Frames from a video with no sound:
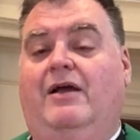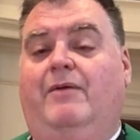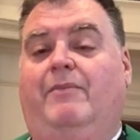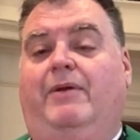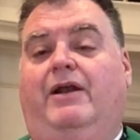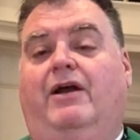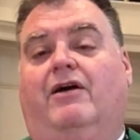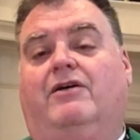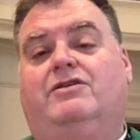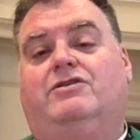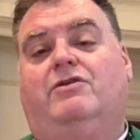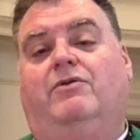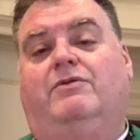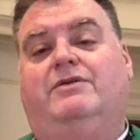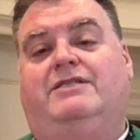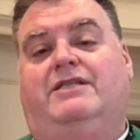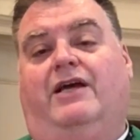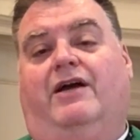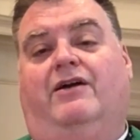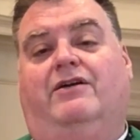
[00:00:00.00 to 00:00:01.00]
but he also
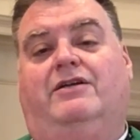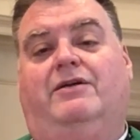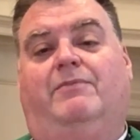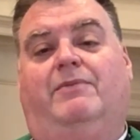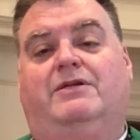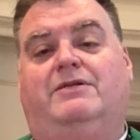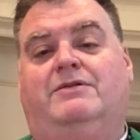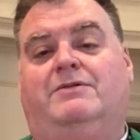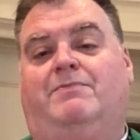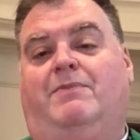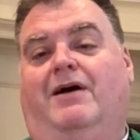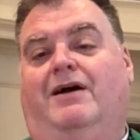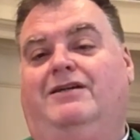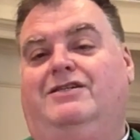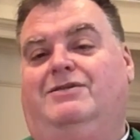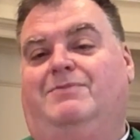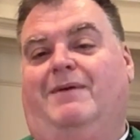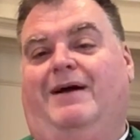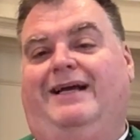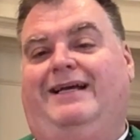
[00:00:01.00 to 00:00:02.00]
was there to
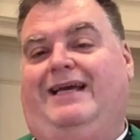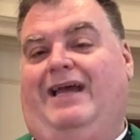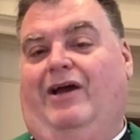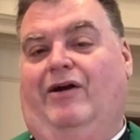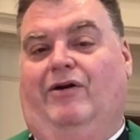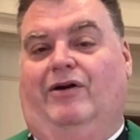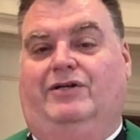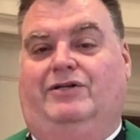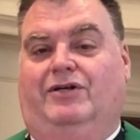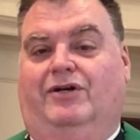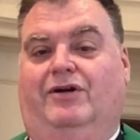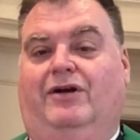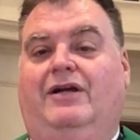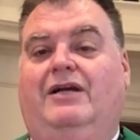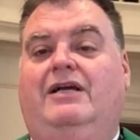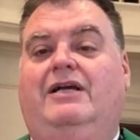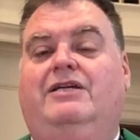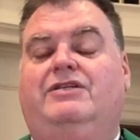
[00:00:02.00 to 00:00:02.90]
bespudge my character